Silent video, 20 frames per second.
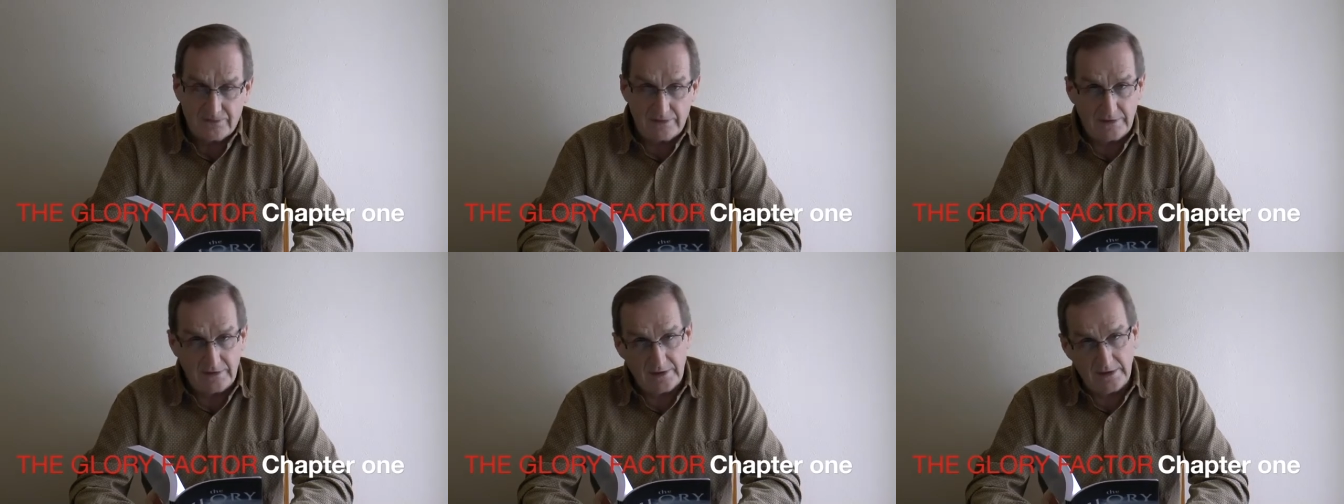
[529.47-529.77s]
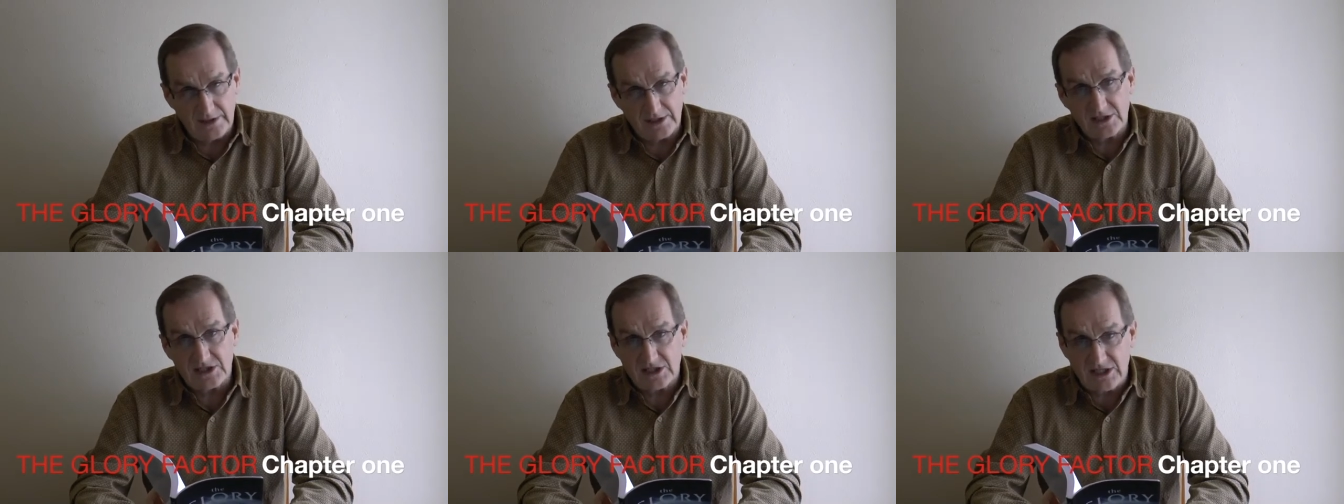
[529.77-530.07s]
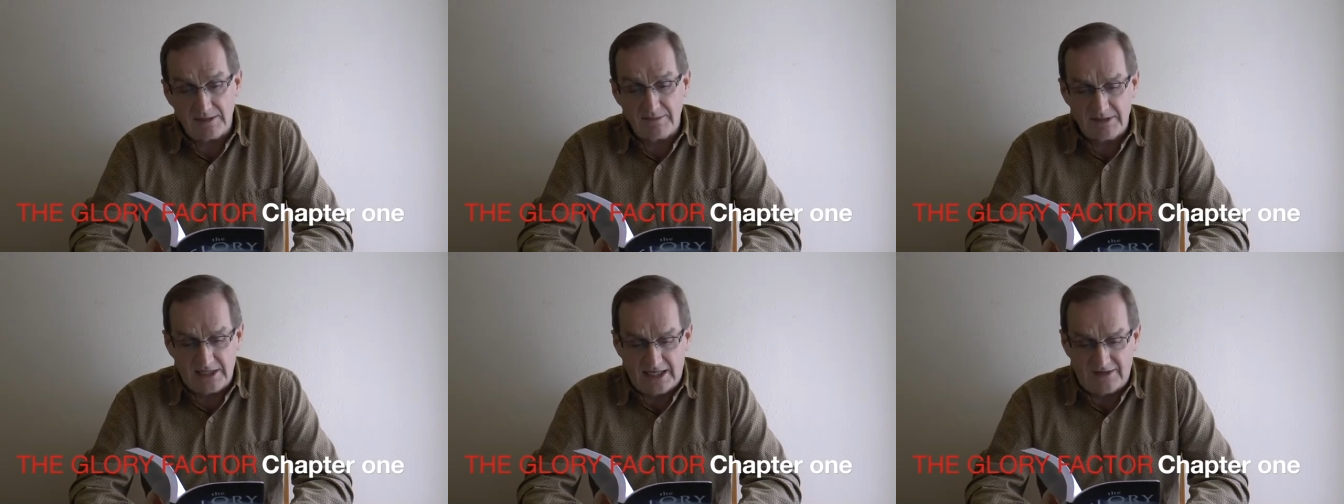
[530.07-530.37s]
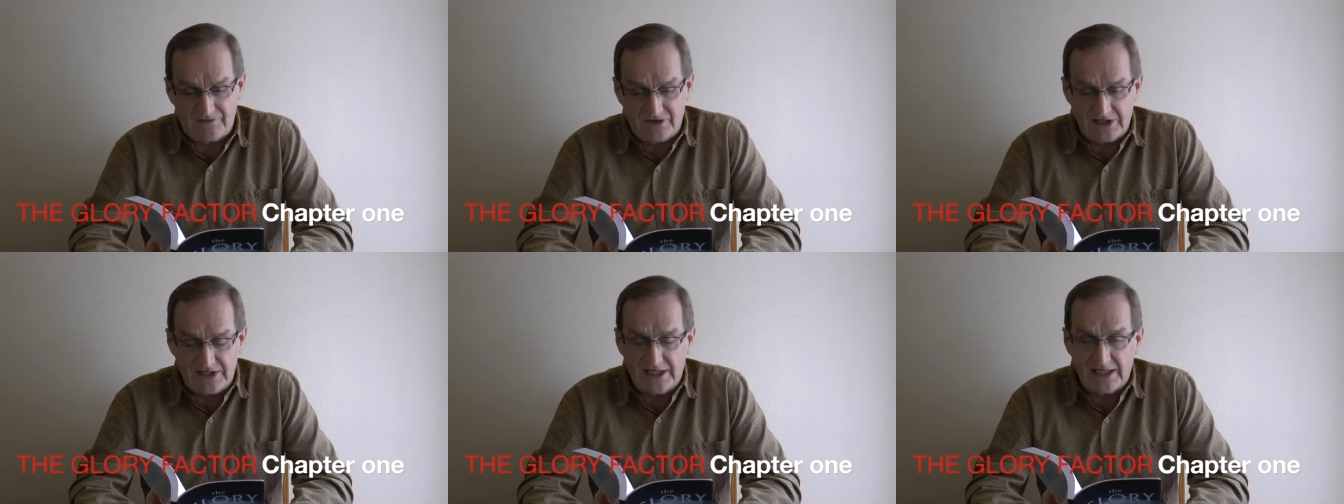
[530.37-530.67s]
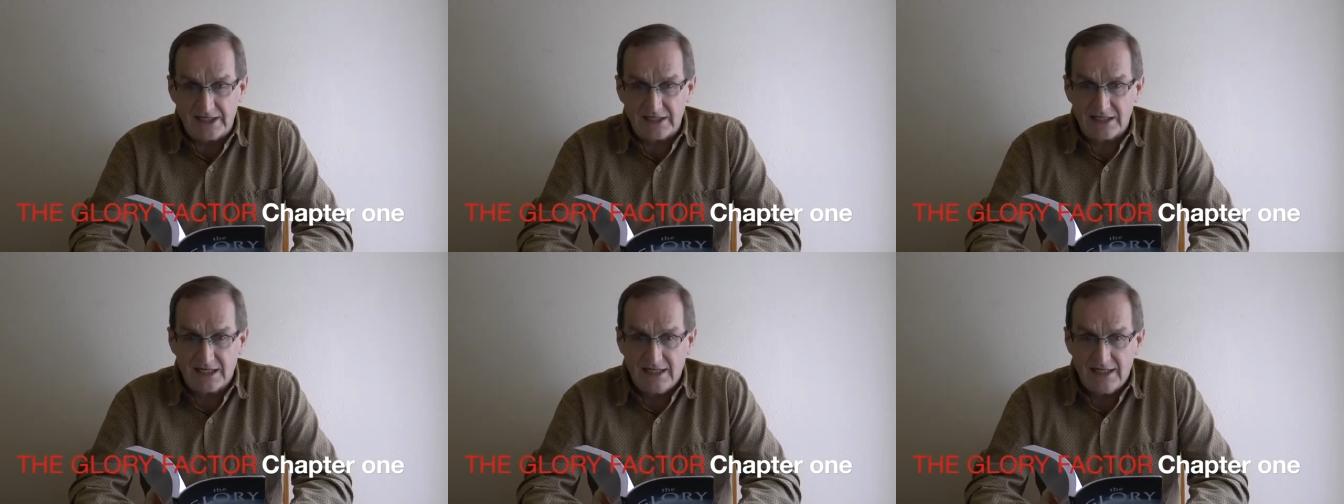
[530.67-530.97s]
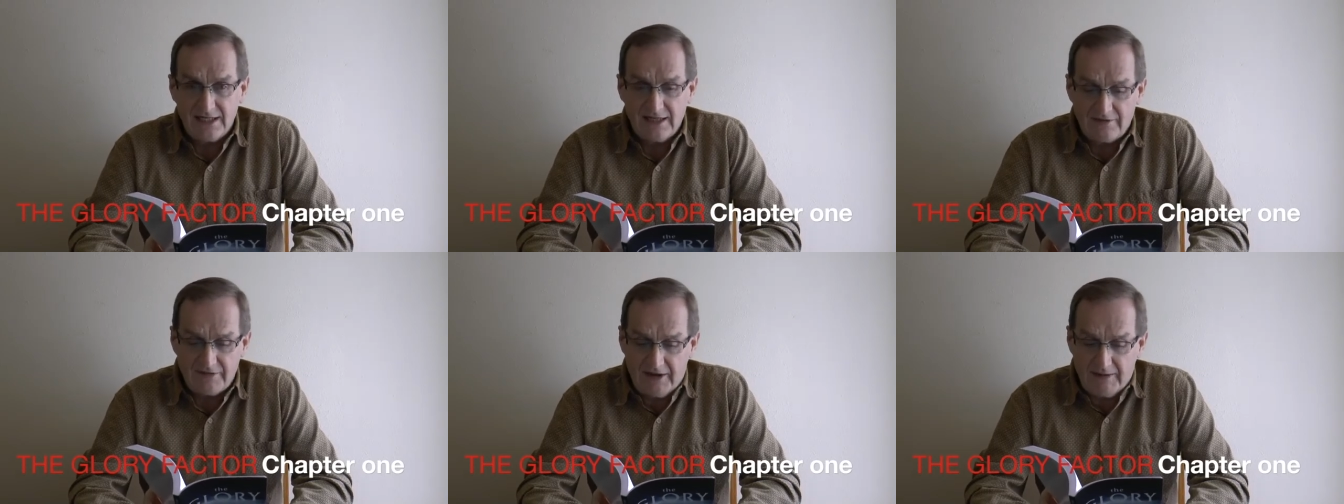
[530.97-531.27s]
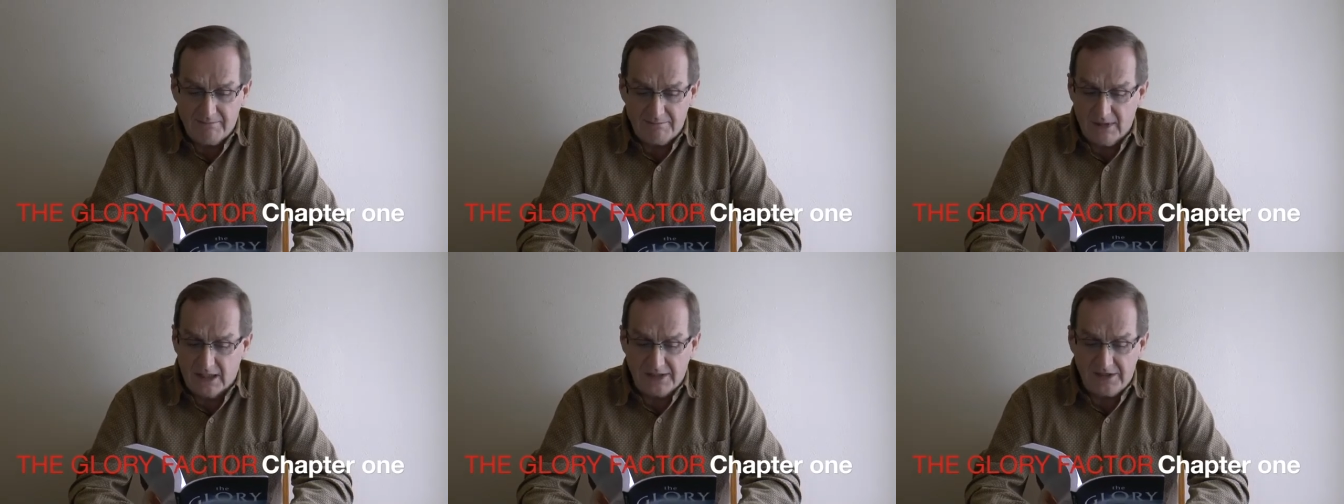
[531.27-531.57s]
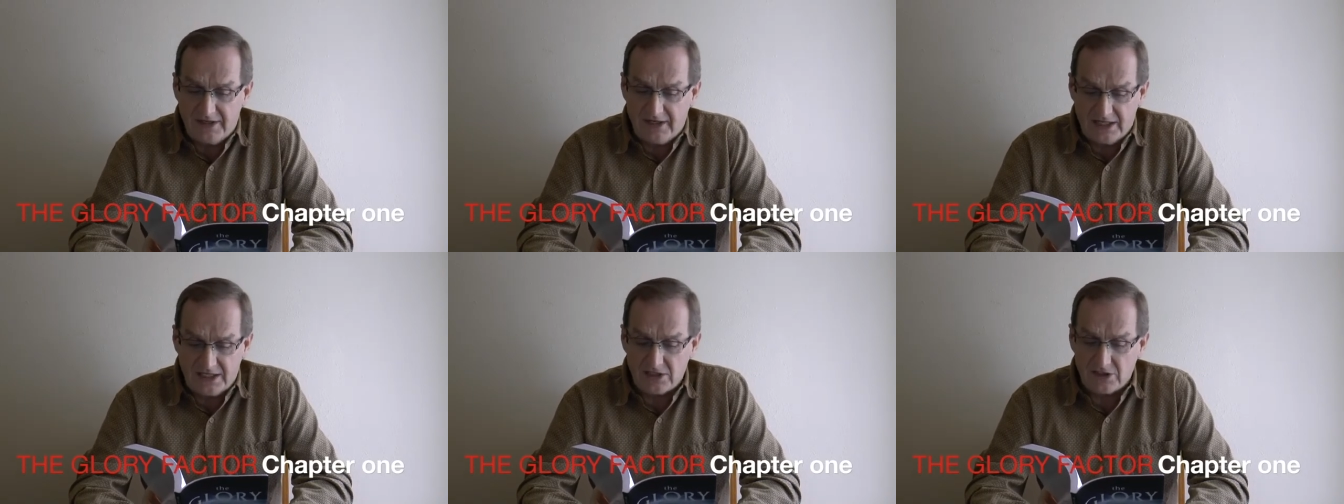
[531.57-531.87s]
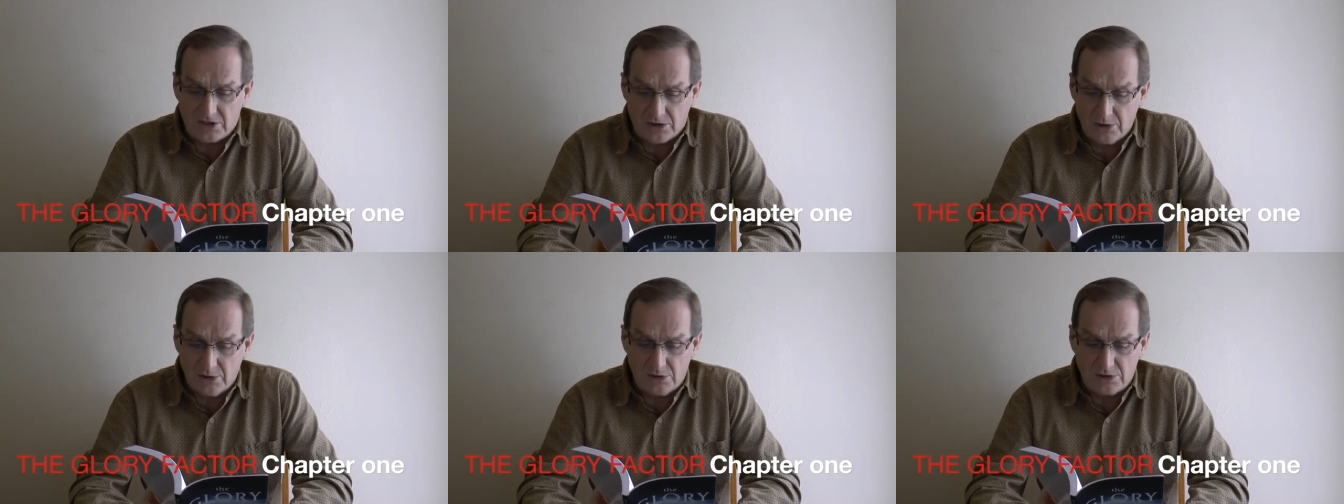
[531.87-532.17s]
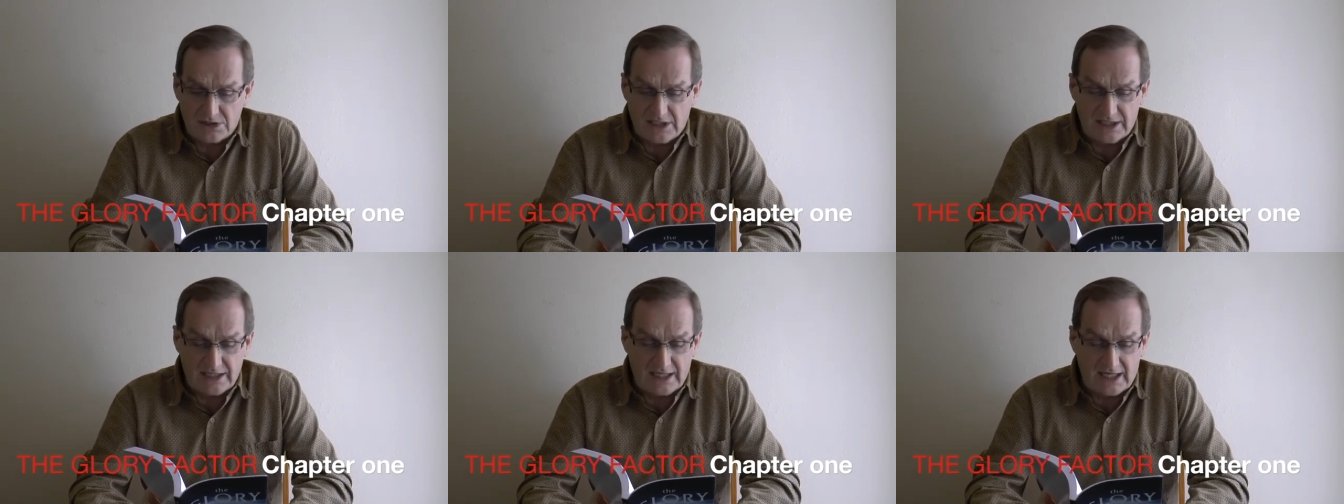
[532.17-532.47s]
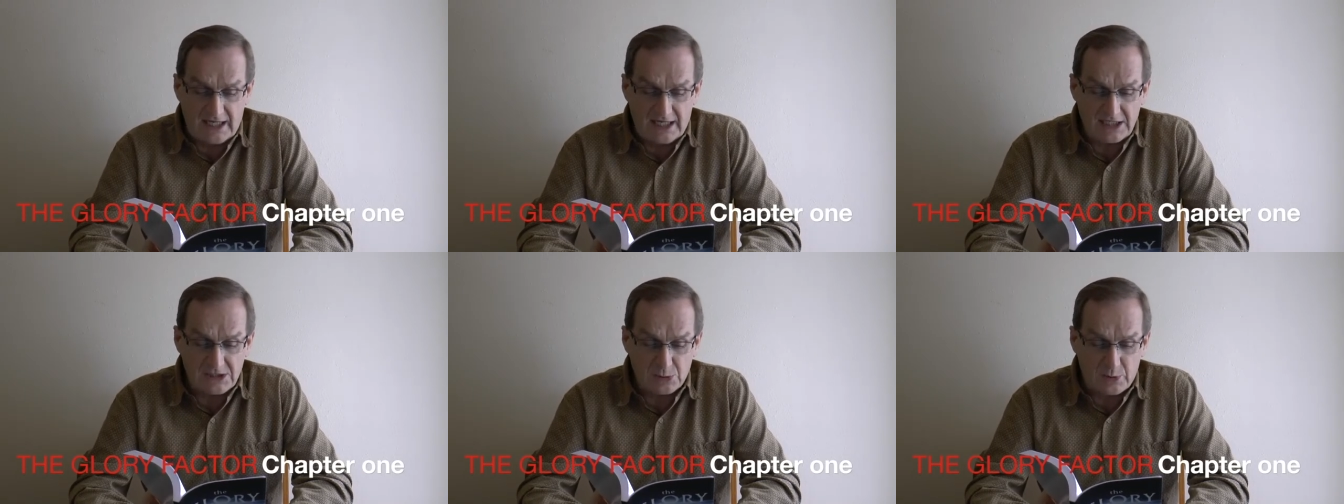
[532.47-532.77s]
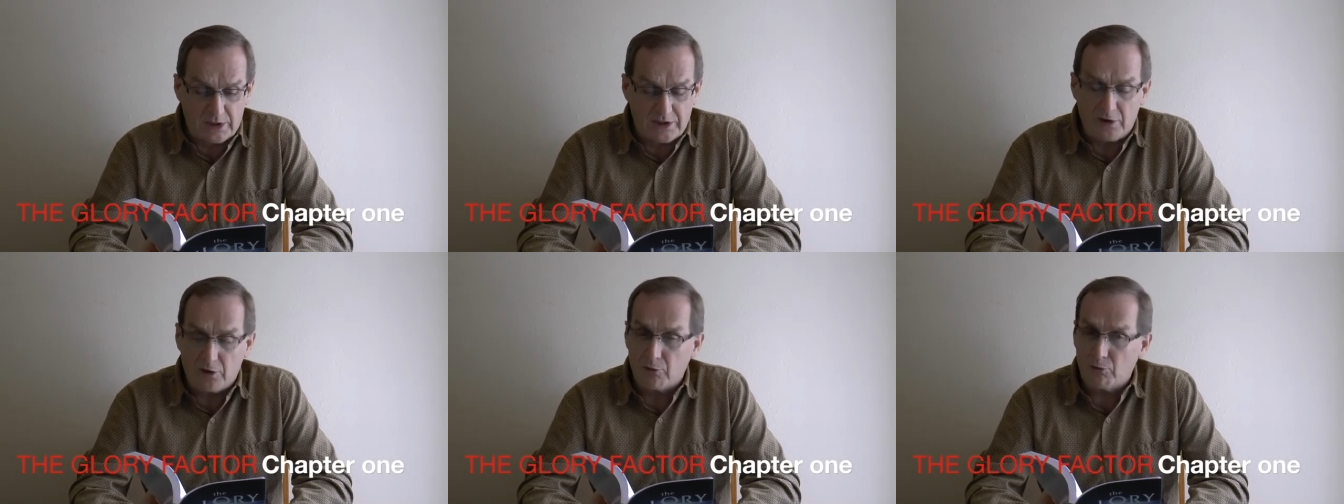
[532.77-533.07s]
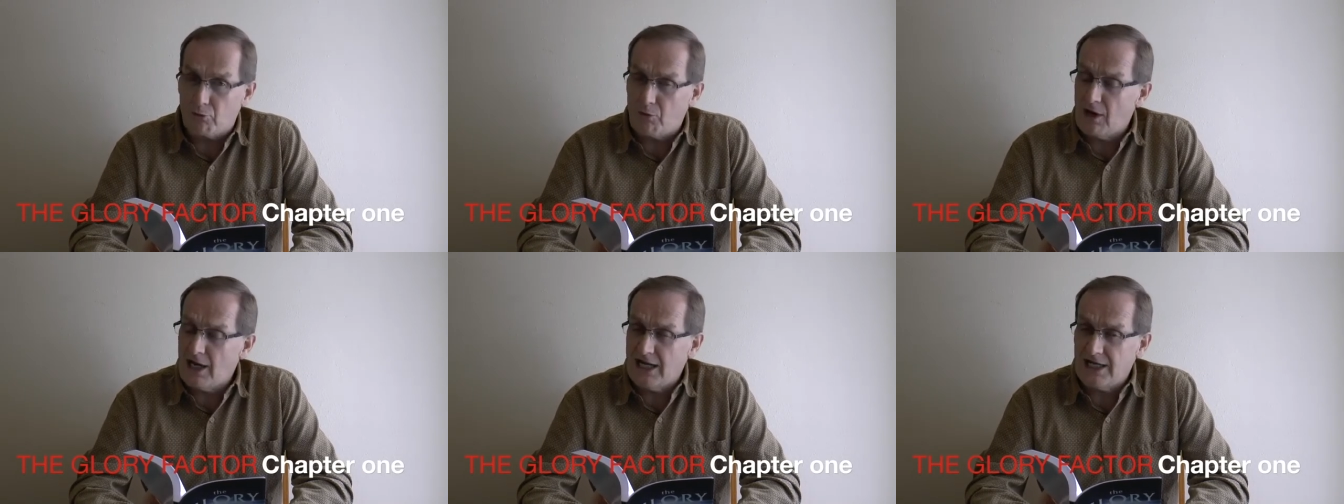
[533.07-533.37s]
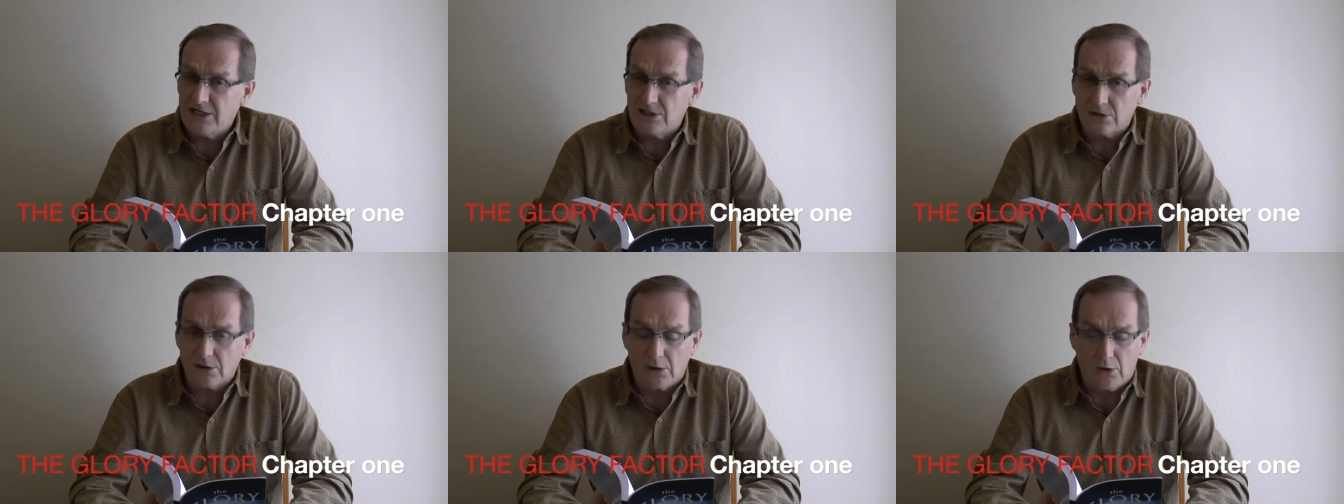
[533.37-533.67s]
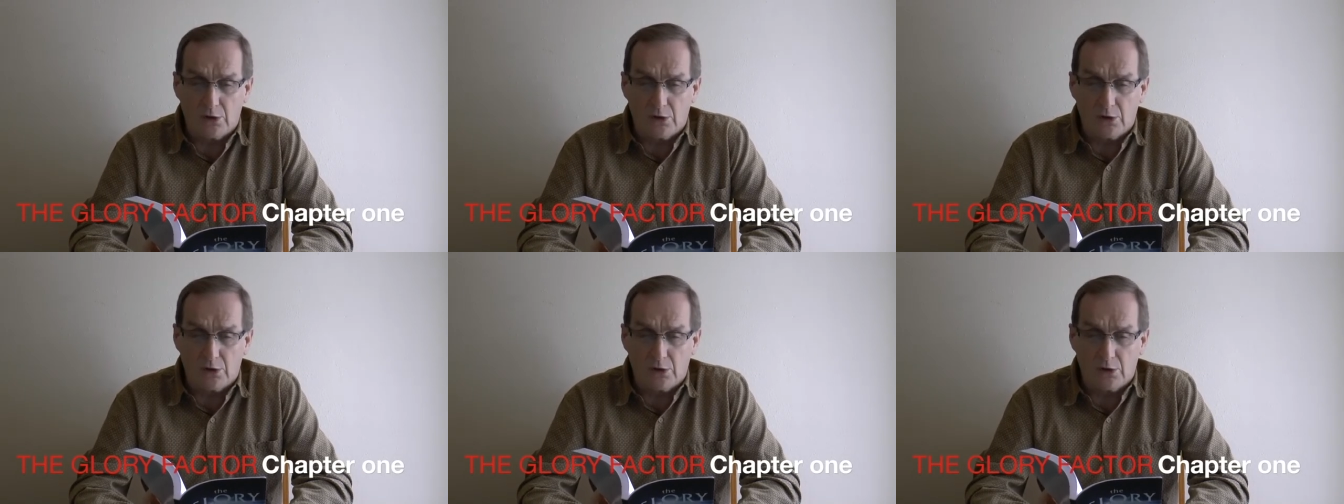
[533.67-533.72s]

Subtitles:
It seemed evident that Monday and Tuesday nights went right